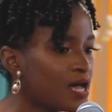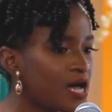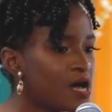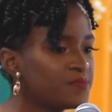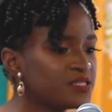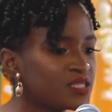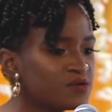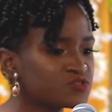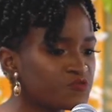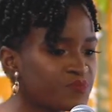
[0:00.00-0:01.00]
In terms
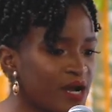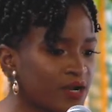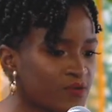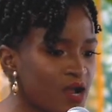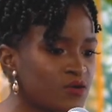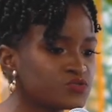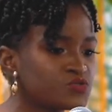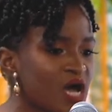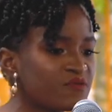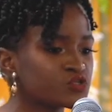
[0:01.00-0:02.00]
of background, you
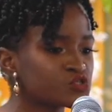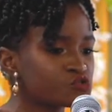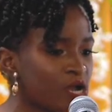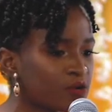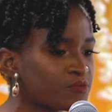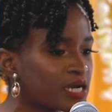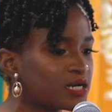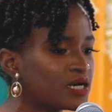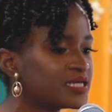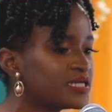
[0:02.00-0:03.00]
have a track
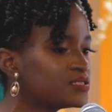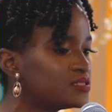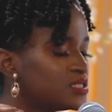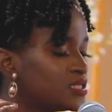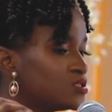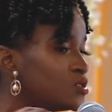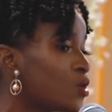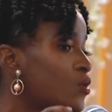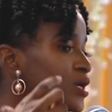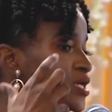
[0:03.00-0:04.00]
record in
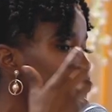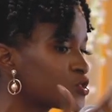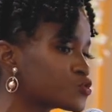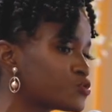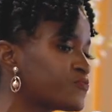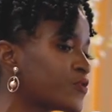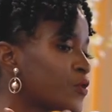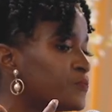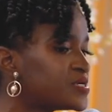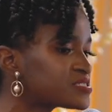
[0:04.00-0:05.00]
your industry for your
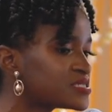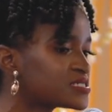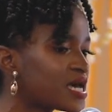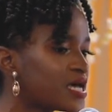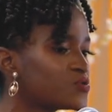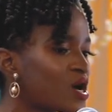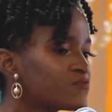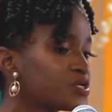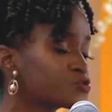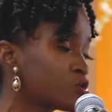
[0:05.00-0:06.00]
business, and you have a
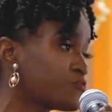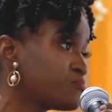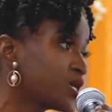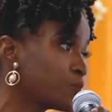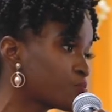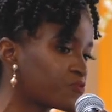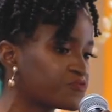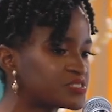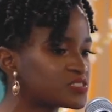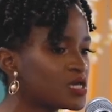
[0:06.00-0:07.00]
history of making
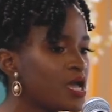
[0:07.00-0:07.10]
profits.